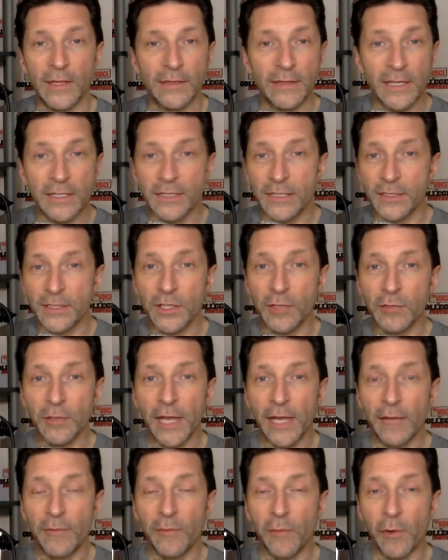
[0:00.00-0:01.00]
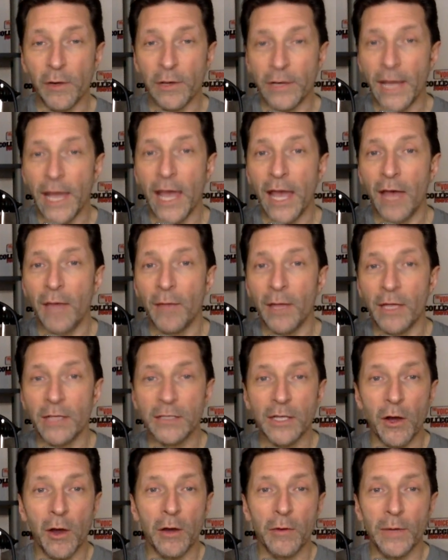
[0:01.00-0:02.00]
this is too late for it now because
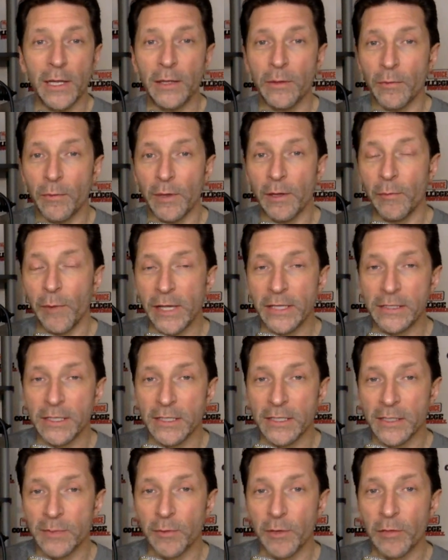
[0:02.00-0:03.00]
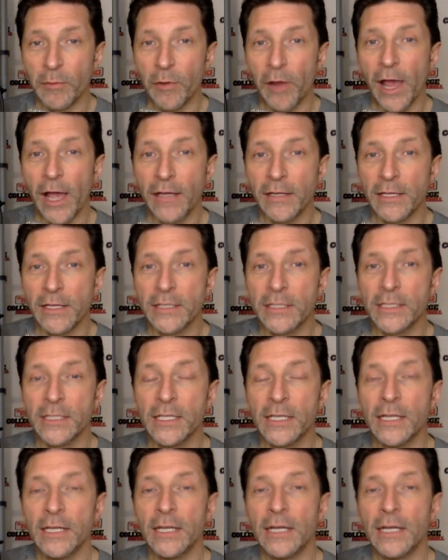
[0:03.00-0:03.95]
they're already 3 weeks into spring practice.